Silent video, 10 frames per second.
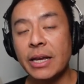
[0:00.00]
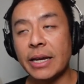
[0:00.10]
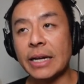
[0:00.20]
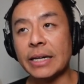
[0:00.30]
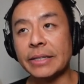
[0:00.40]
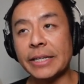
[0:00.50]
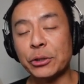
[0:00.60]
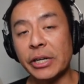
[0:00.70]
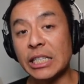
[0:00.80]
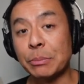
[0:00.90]
their
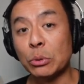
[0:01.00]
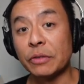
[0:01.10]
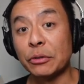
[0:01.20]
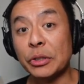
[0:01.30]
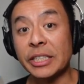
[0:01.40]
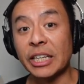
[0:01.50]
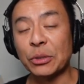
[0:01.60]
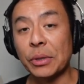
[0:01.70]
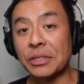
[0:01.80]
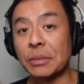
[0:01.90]
Transport for New South
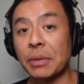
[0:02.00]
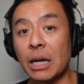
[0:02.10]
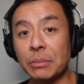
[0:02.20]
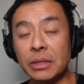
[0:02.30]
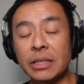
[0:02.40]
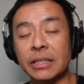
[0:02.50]
Wales department.